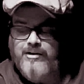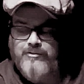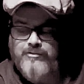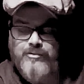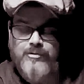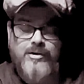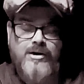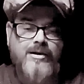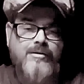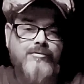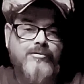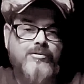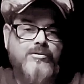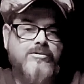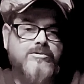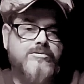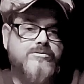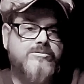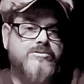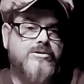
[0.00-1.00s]
out
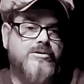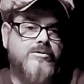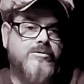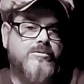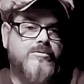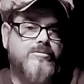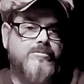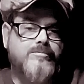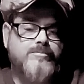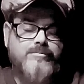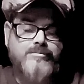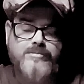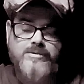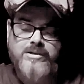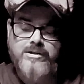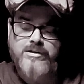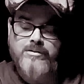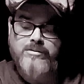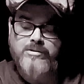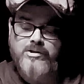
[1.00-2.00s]
forever. So,
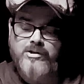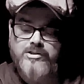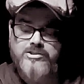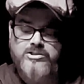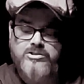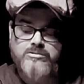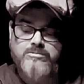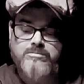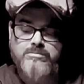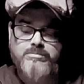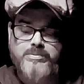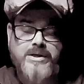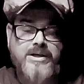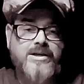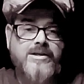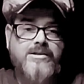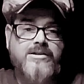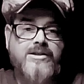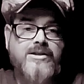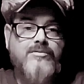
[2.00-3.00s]
you know, you got your
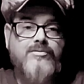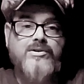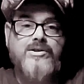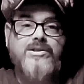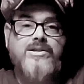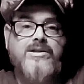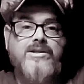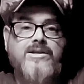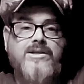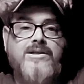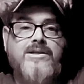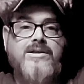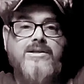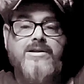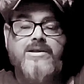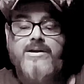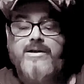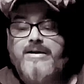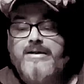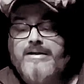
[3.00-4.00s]
pick
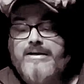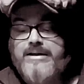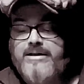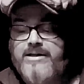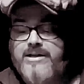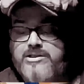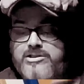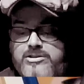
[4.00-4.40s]
DVD, you